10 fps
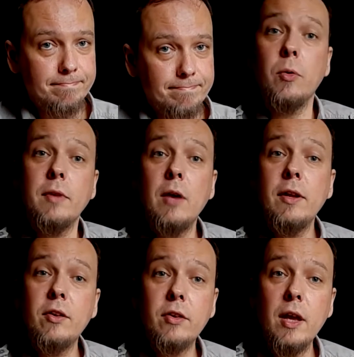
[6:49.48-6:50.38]
Now
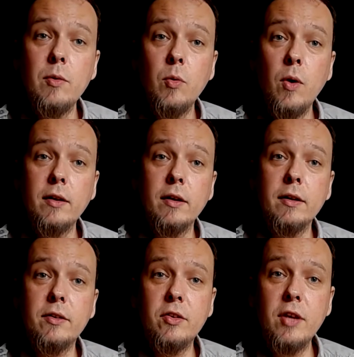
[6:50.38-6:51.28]
let's say we want to
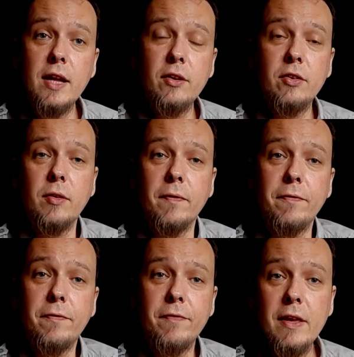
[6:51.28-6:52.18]
change the
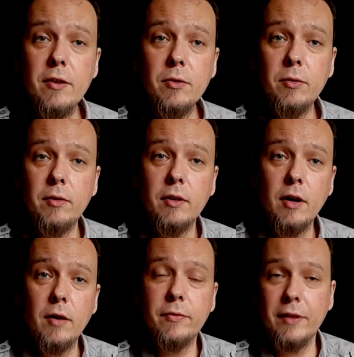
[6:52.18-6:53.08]
feel
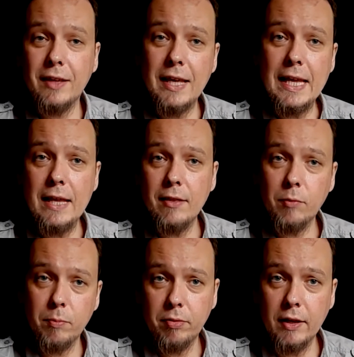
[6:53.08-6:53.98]
of the key that
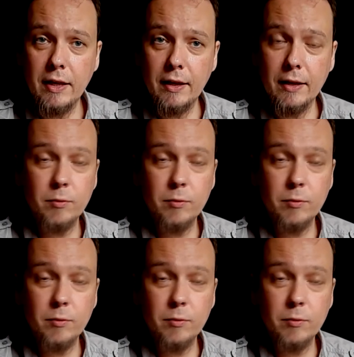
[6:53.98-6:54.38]
we're playing in.